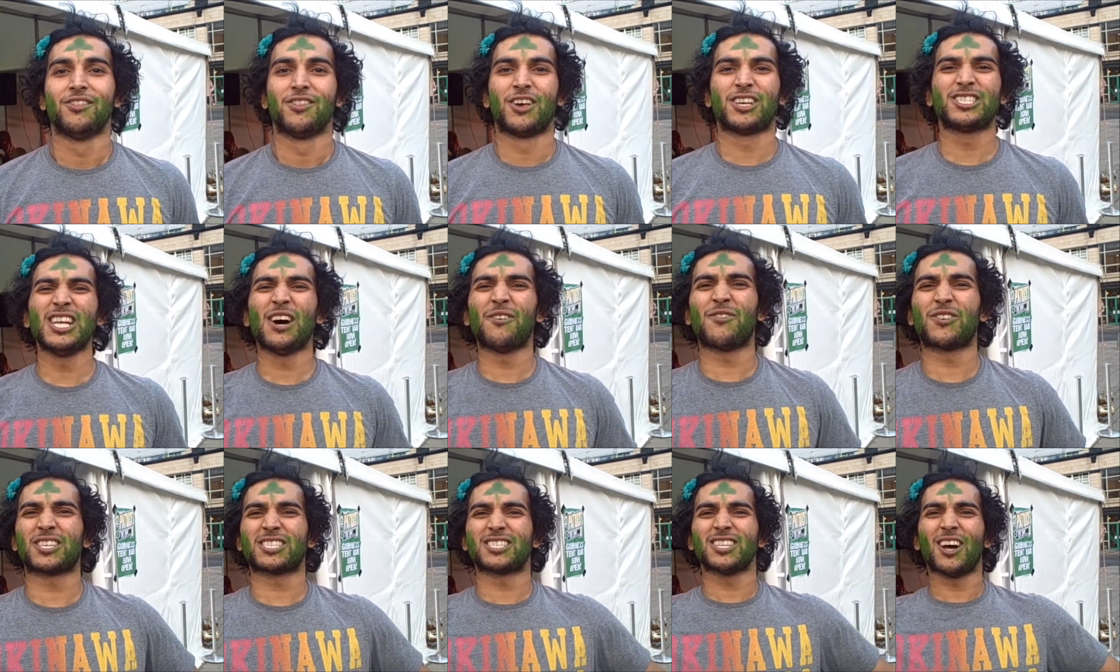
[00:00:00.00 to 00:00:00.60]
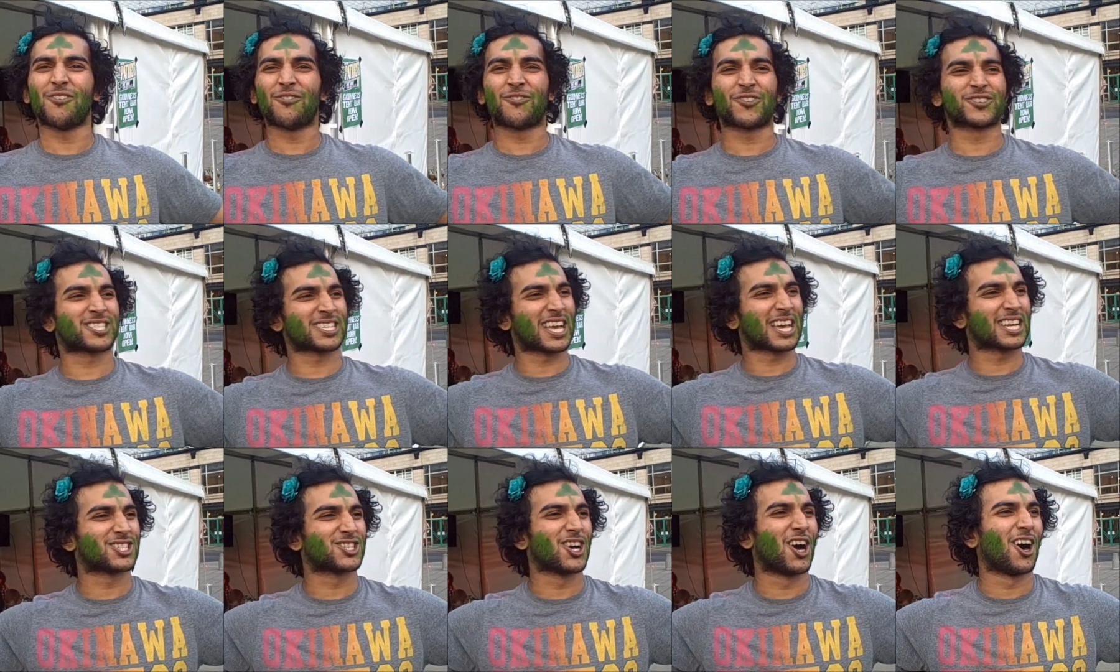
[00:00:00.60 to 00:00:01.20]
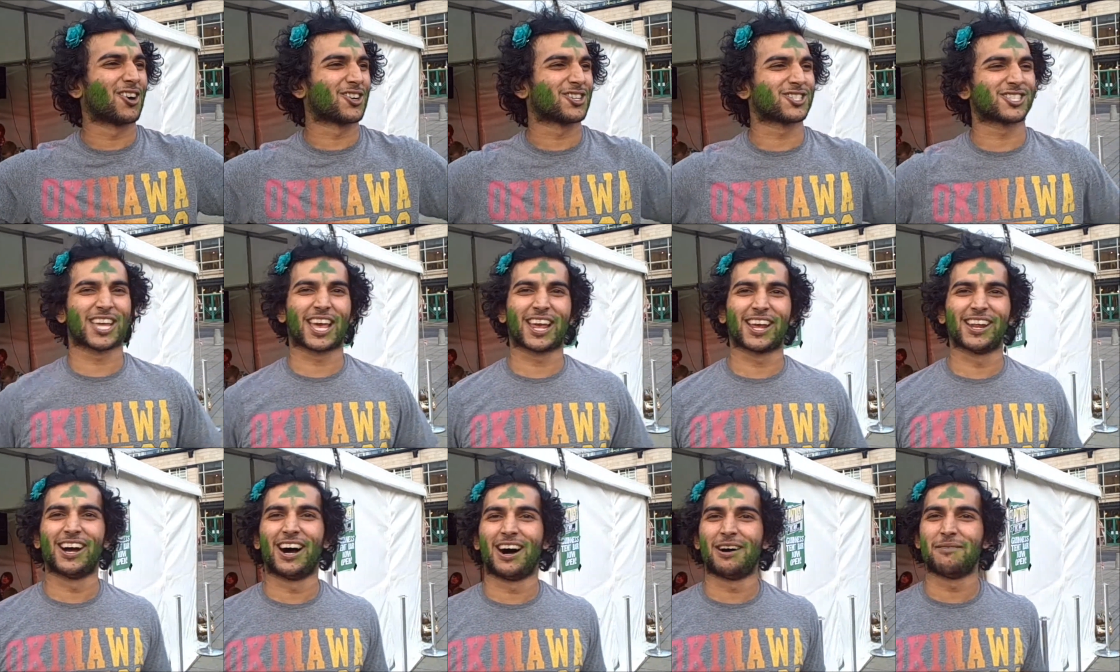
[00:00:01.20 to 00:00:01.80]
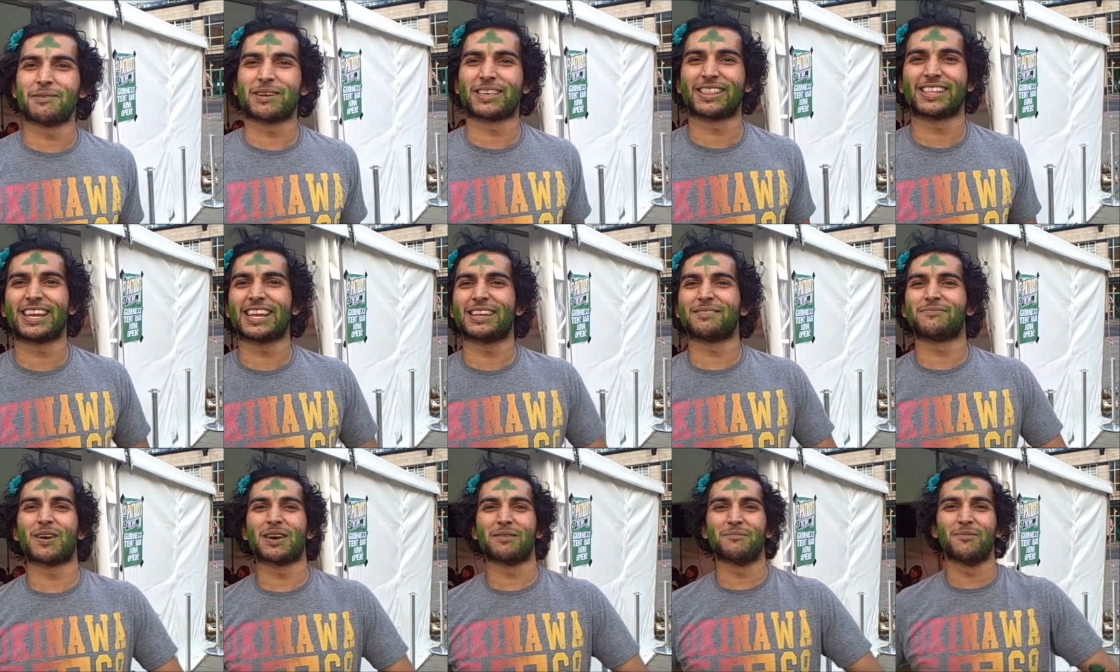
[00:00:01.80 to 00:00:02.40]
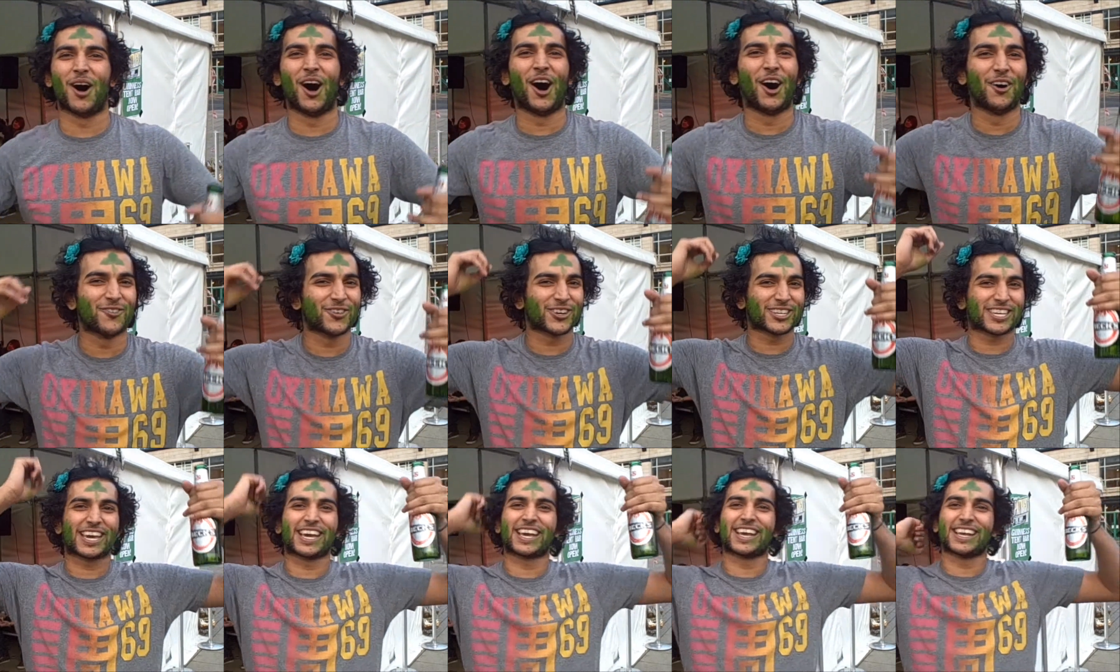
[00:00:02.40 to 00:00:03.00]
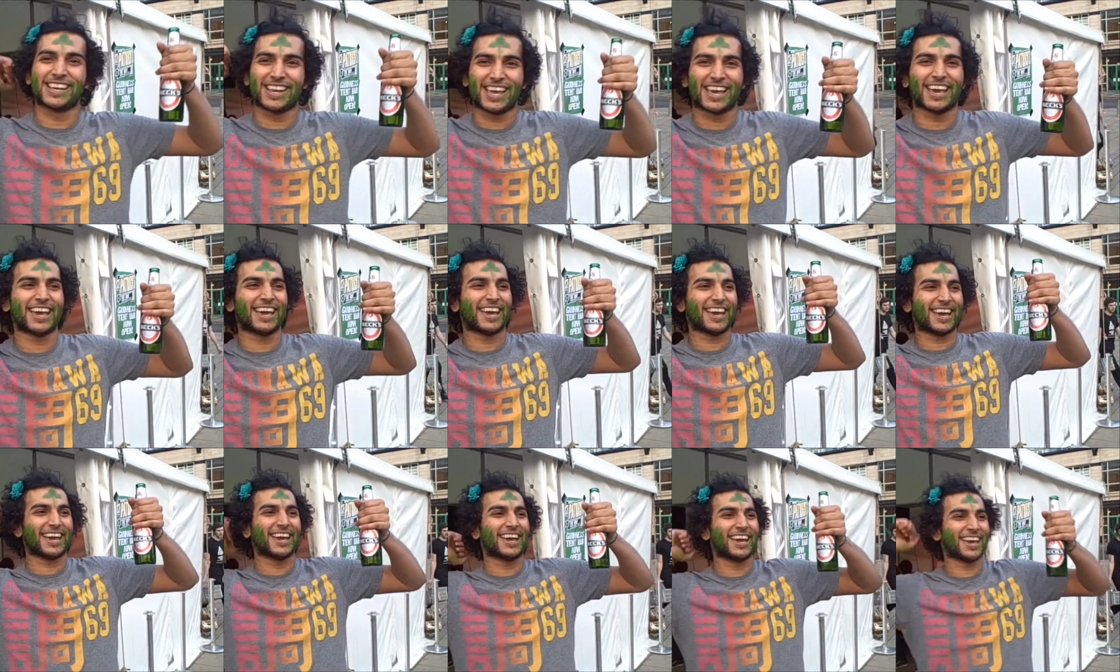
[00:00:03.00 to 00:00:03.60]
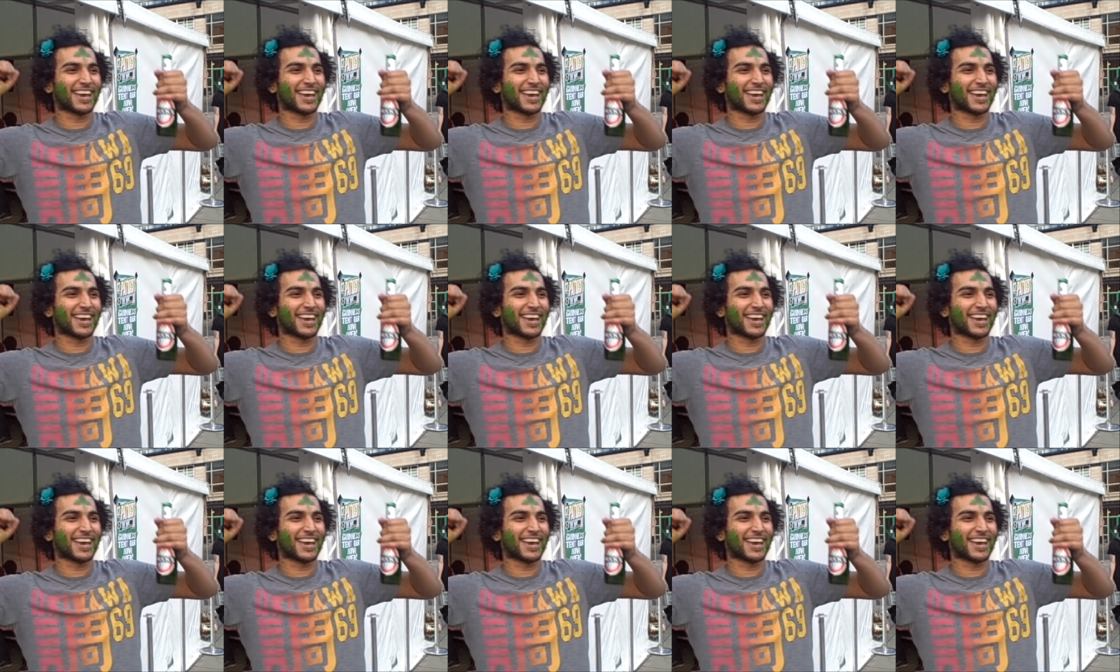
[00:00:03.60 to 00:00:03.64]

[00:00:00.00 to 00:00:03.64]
There's nothing for St. George's Day, you know what I mean? They need a bit more fucking, hey!